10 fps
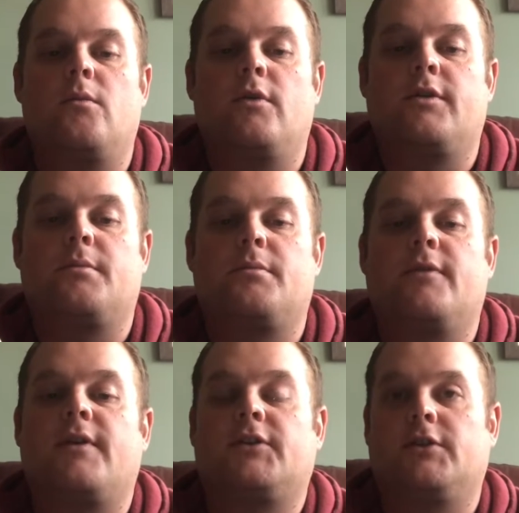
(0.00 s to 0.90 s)
with
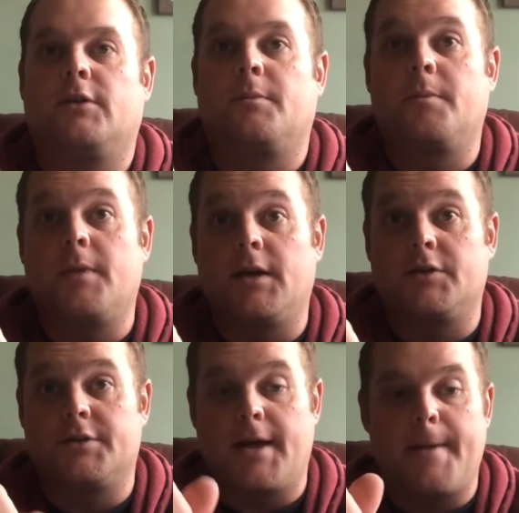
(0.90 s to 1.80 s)
Professor Peter
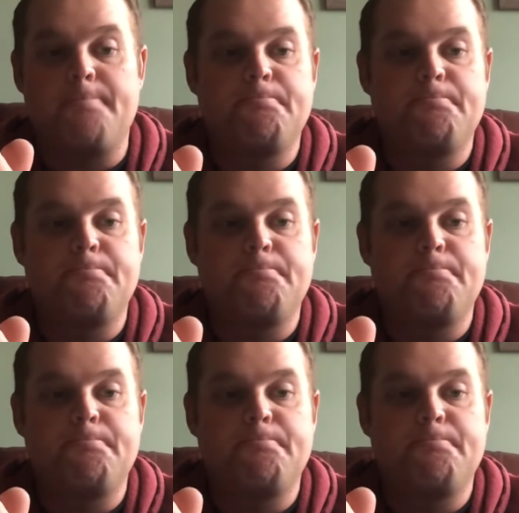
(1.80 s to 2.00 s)
Trezat.